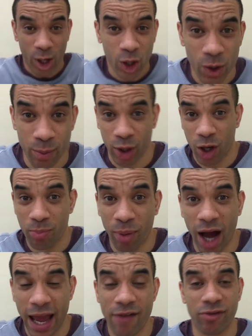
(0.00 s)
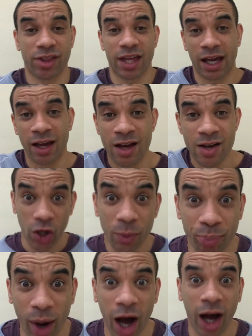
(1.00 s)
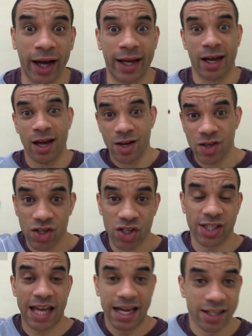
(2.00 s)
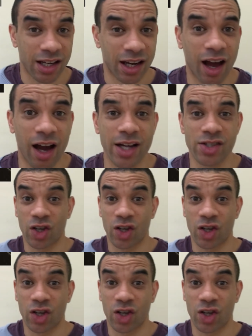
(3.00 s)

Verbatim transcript: boom, goodbye everything. Goodbye satellites,